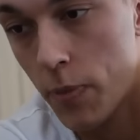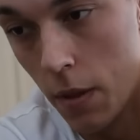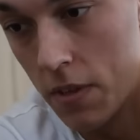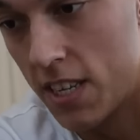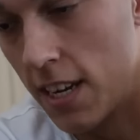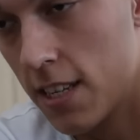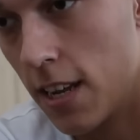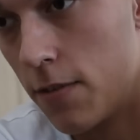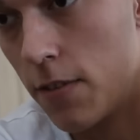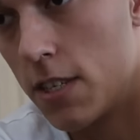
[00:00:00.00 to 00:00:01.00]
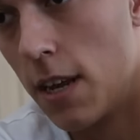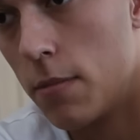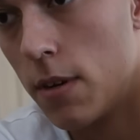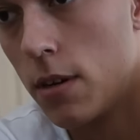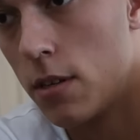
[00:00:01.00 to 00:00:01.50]
on the 16th of
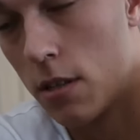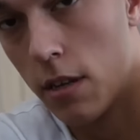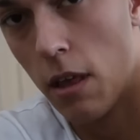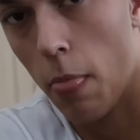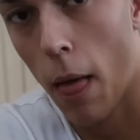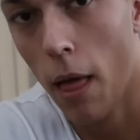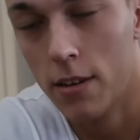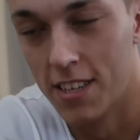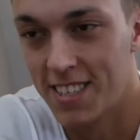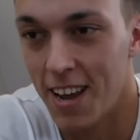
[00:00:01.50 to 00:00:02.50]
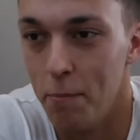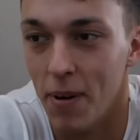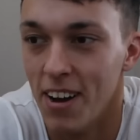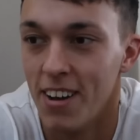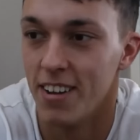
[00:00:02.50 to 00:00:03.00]
December.
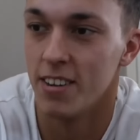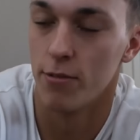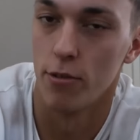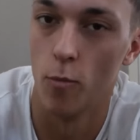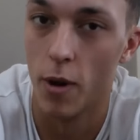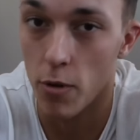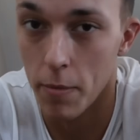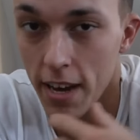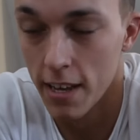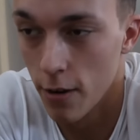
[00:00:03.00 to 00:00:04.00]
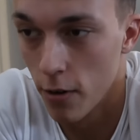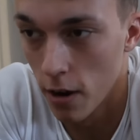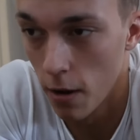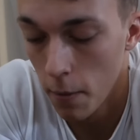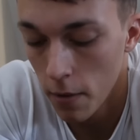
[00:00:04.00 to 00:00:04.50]
December, from when we met a year
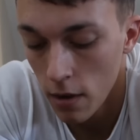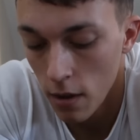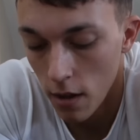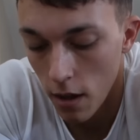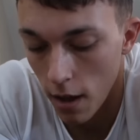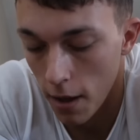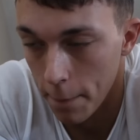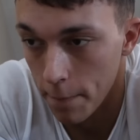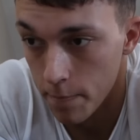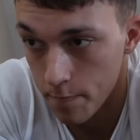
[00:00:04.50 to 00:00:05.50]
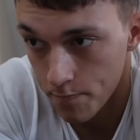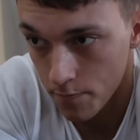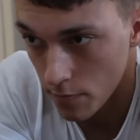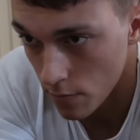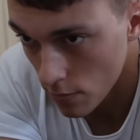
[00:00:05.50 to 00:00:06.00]
ago.
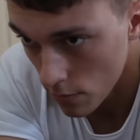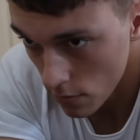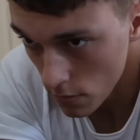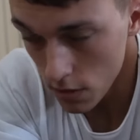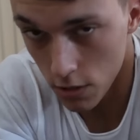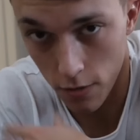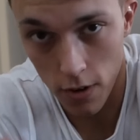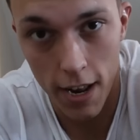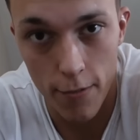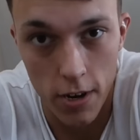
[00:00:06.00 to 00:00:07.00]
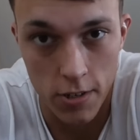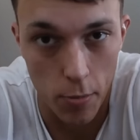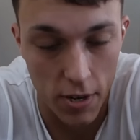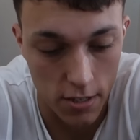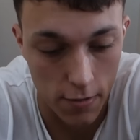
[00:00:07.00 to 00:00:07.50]
So I've got
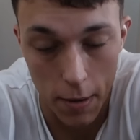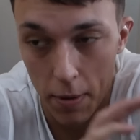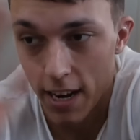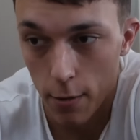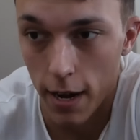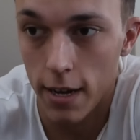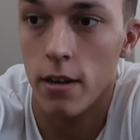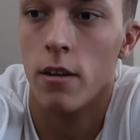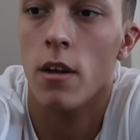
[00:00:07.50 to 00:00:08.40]
anniversary presents for that. But anyway,